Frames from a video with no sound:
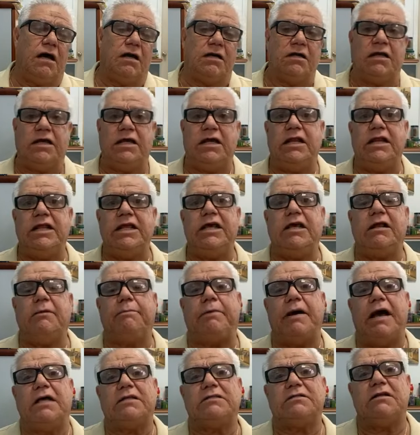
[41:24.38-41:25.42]
on an
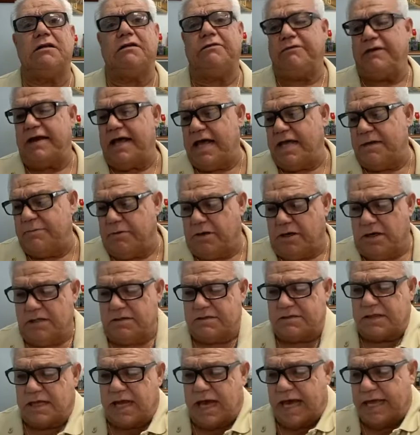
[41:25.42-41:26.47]
illegal parcel of land.
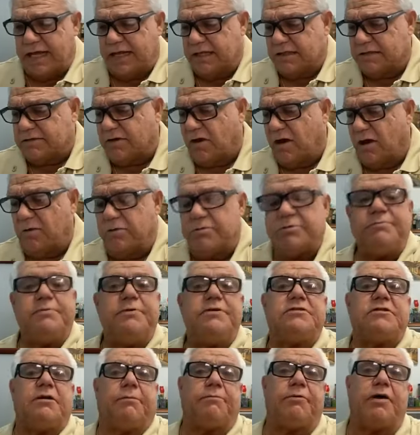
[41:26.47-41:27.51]
Because I just always
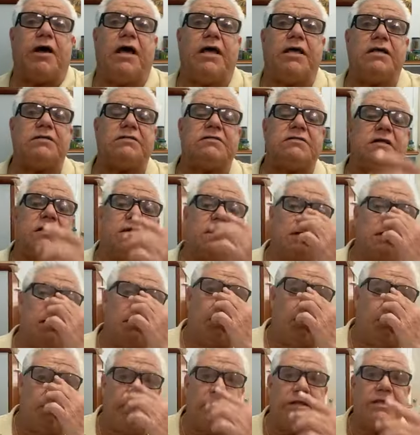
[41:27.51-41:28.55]
be surprised
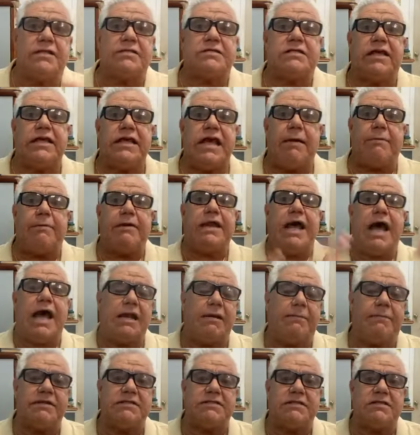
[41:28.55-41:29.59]
when they say, yeah, but they
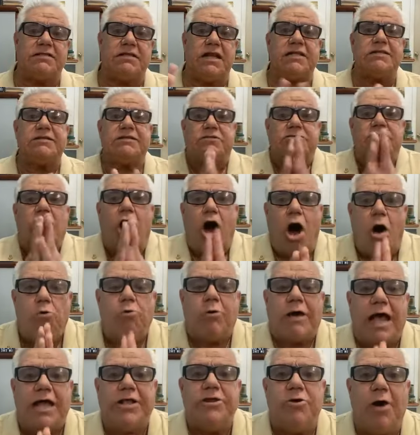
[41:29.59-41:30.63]
had a business license.
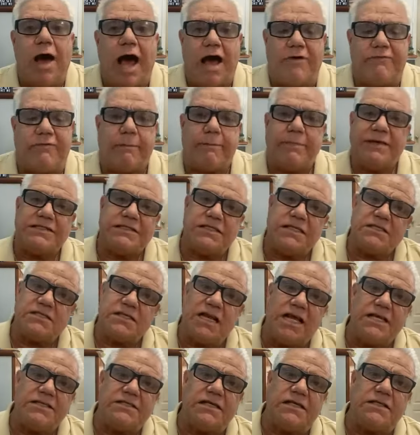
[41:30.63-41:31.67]
How can you have a
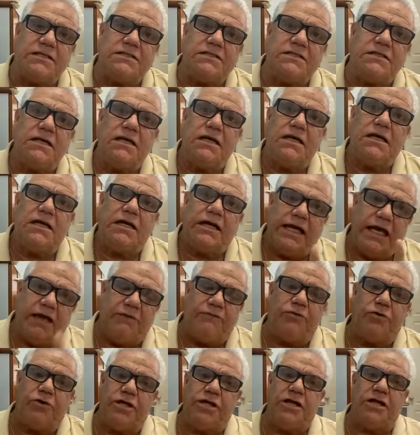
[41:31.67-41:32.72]
business license
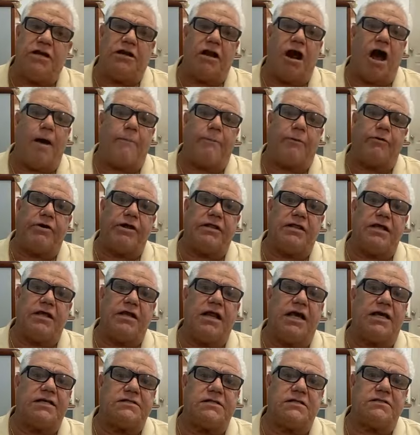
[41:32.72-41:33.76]
if you need an
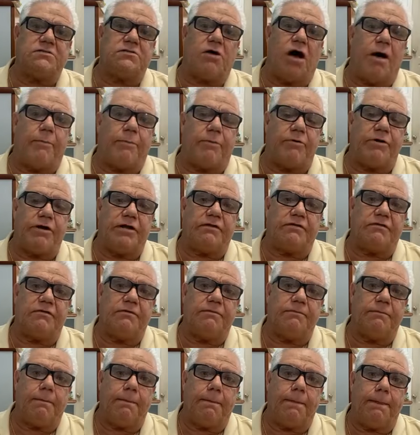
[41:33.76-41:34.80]
operating license to operate?
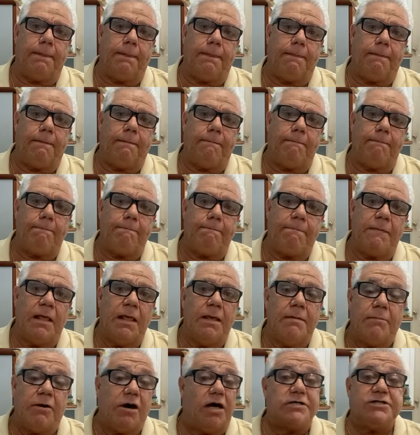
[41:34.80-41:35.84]

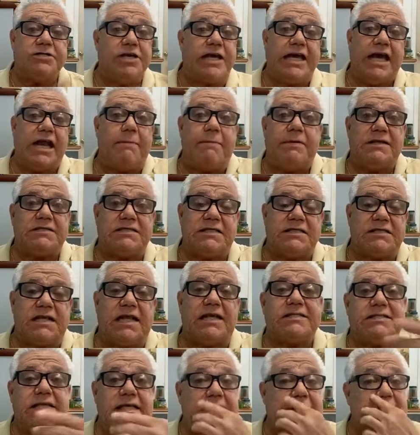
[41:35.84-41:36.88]
Because you get a business,
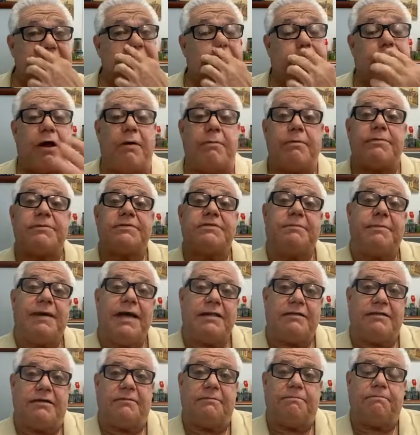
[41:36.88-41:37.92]
you see, this is the problem in St.
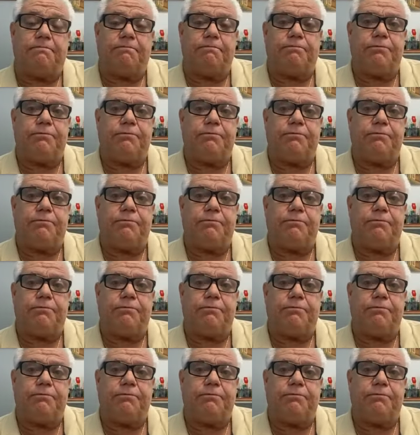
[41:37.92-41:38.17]
Maarten.